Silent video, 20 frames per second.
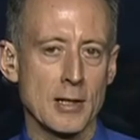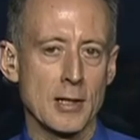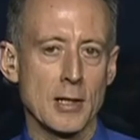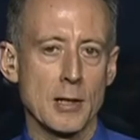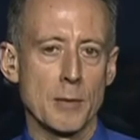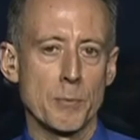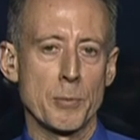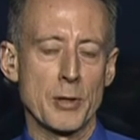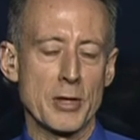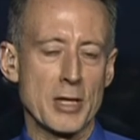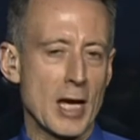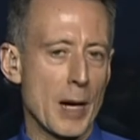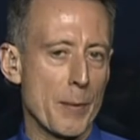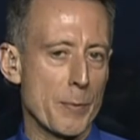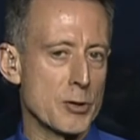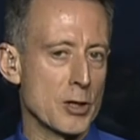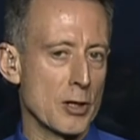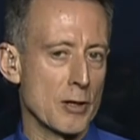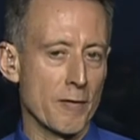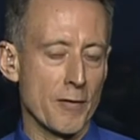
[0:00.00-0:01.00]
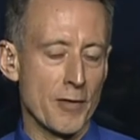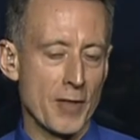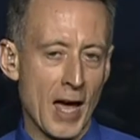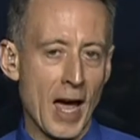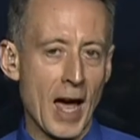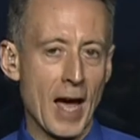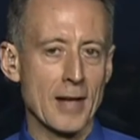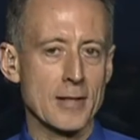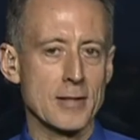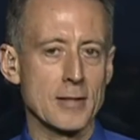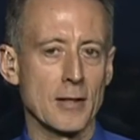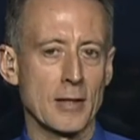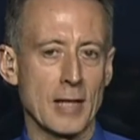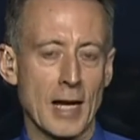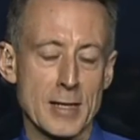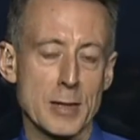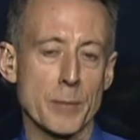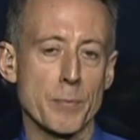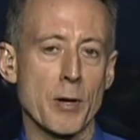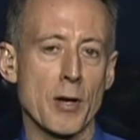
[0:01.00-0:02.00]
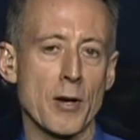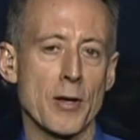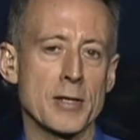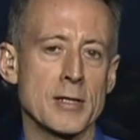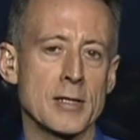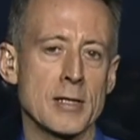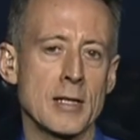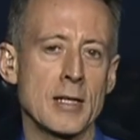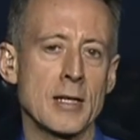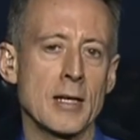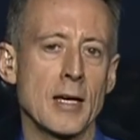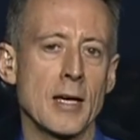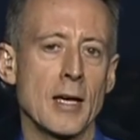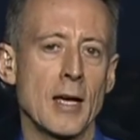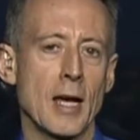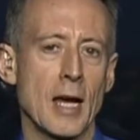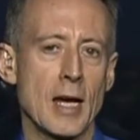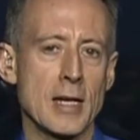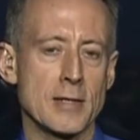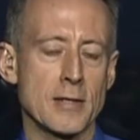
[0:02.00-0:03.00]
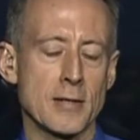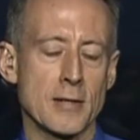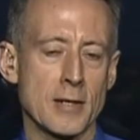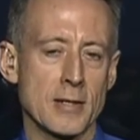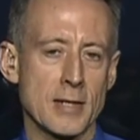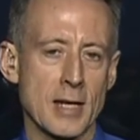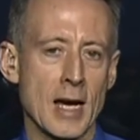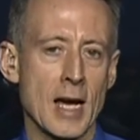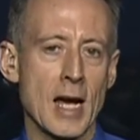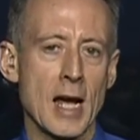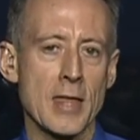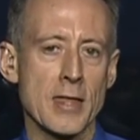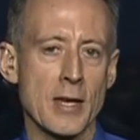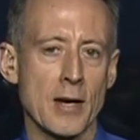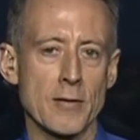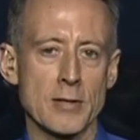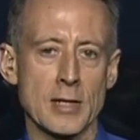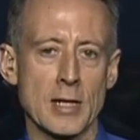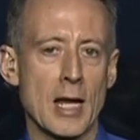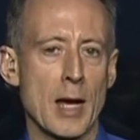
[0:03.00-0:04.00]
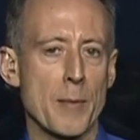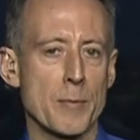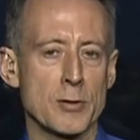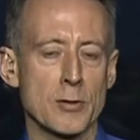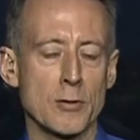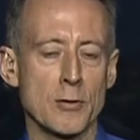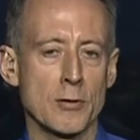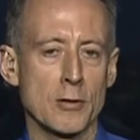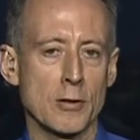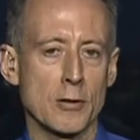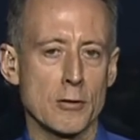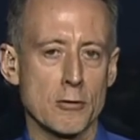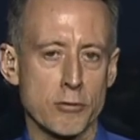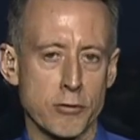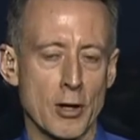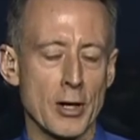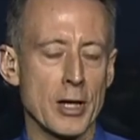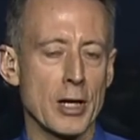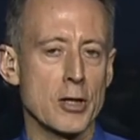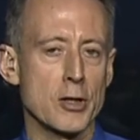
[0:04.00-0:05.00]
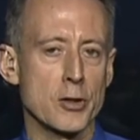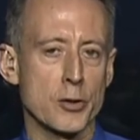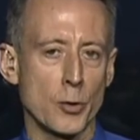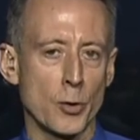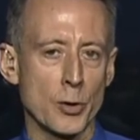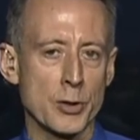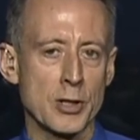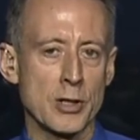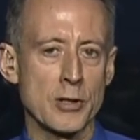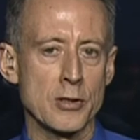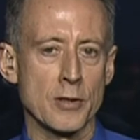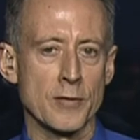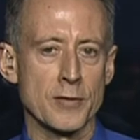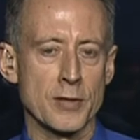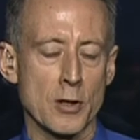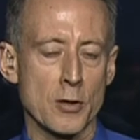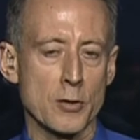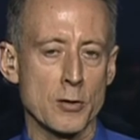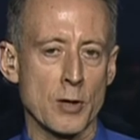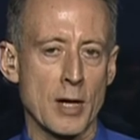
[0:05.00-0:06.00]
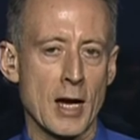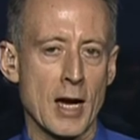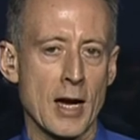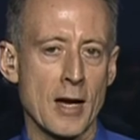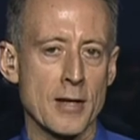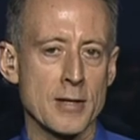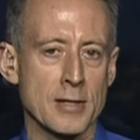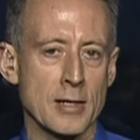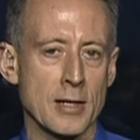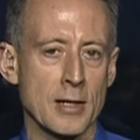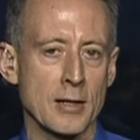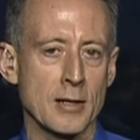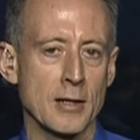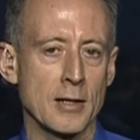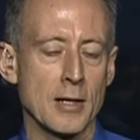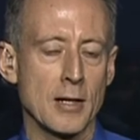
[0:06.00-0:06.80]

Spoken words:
But the upshot of that latter policy is that today there is an absolute chronic shortage of social housing,